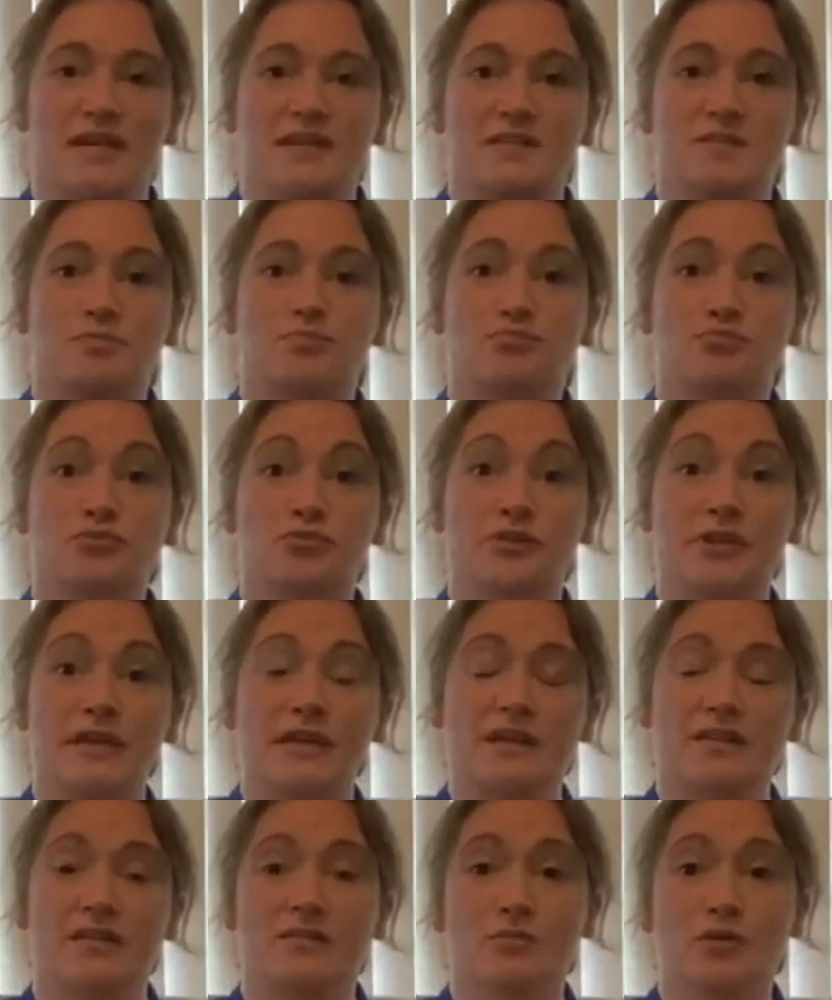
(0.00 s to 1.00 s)
is
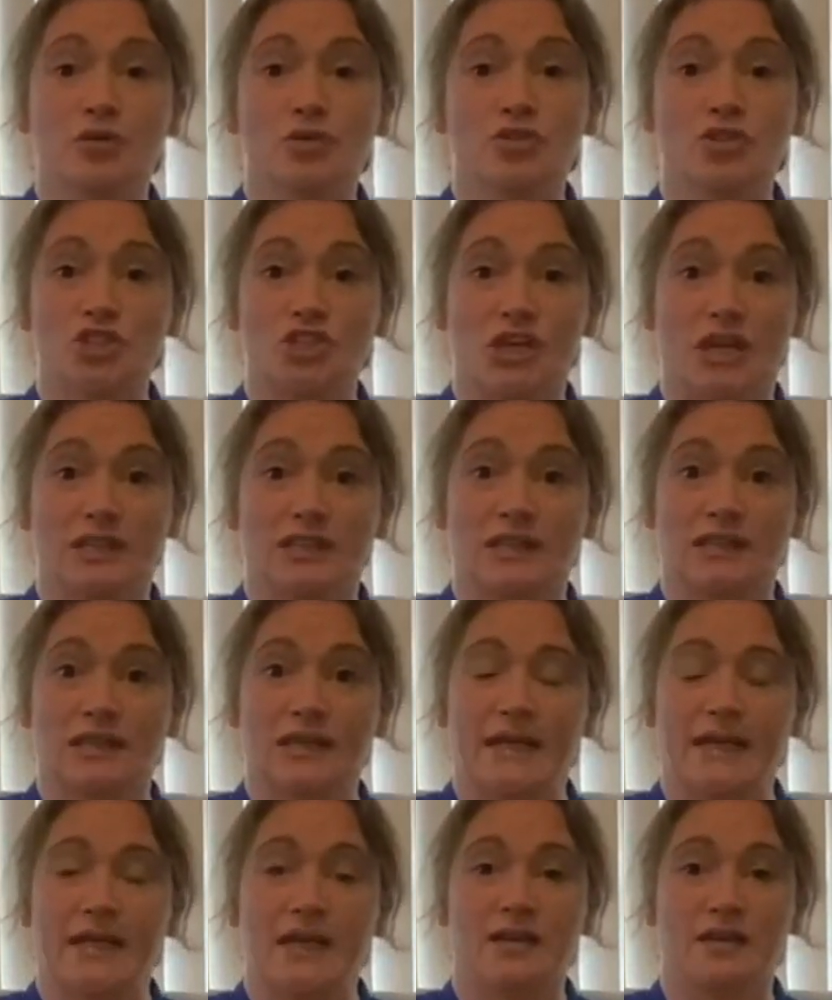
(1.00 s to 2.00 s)
breathe more
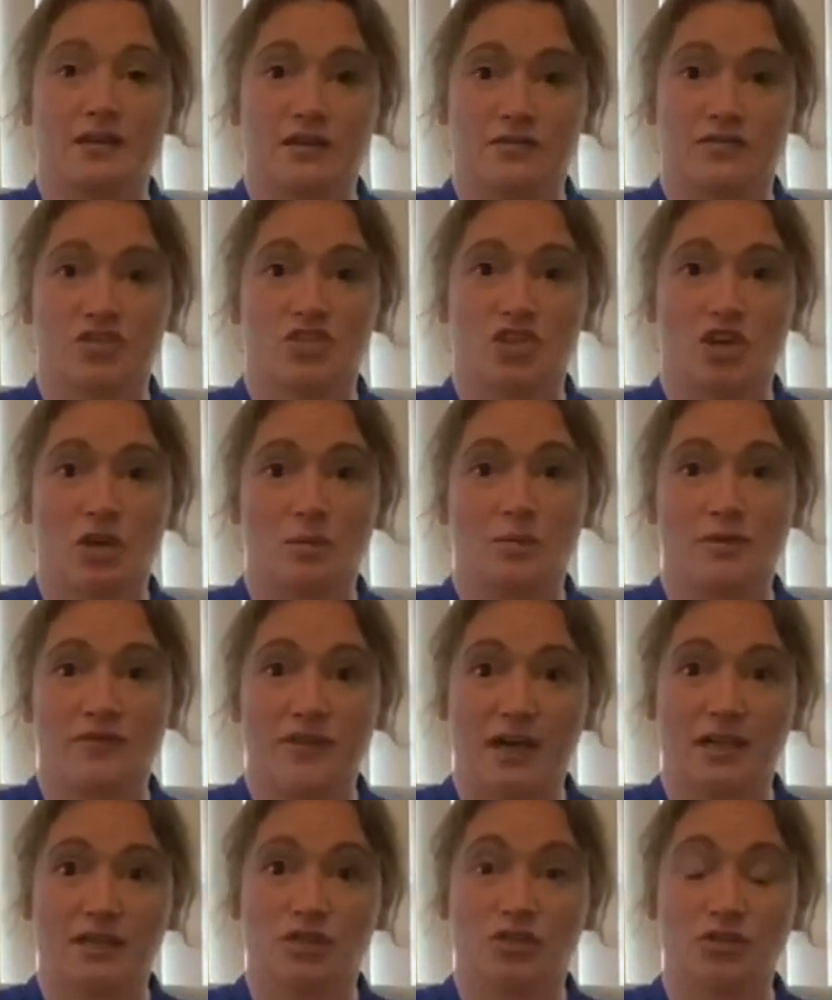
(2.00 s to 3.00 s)
shallowly and at the top of
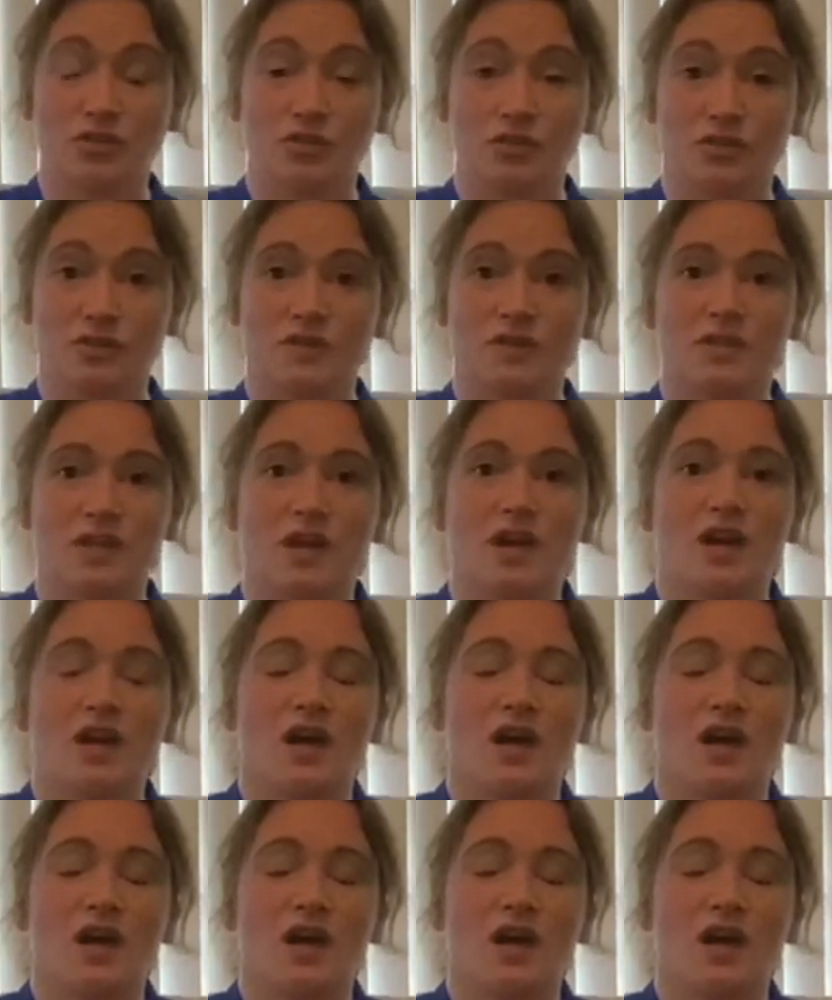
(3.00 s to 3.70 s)
our lungs.